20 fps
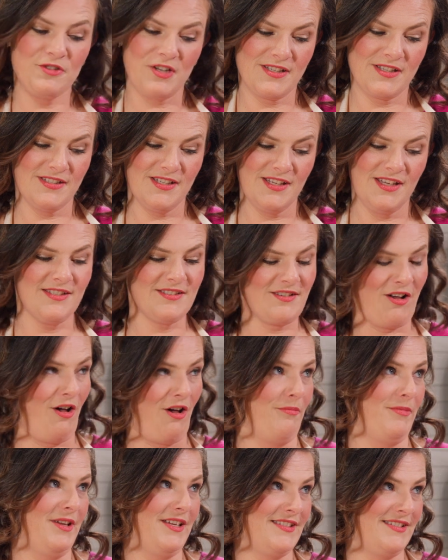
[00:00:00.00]
dressing is
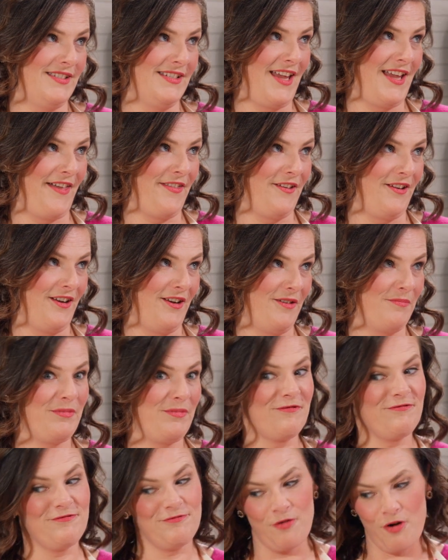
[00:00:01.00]
all mixed together.
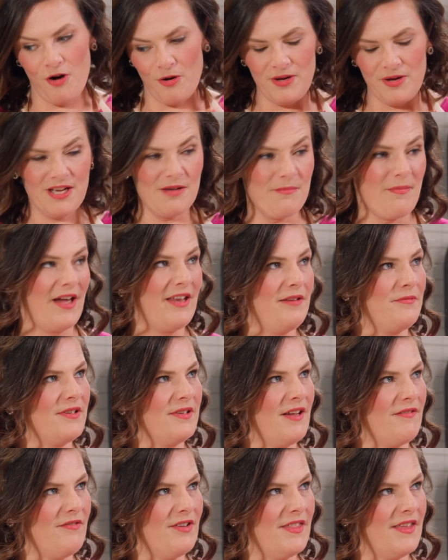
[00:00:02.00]
Before we combine it
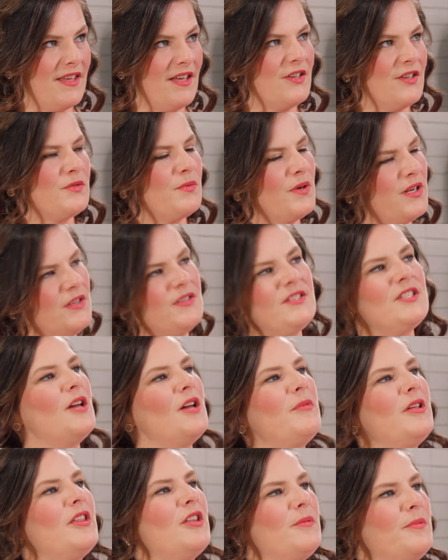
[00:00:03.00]
with everything else, why don't you
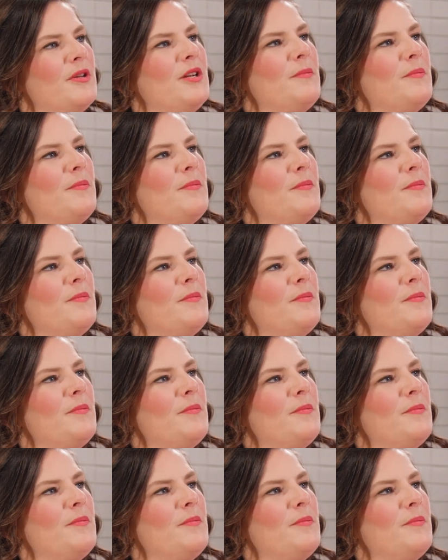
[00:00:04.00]
tell me a little bit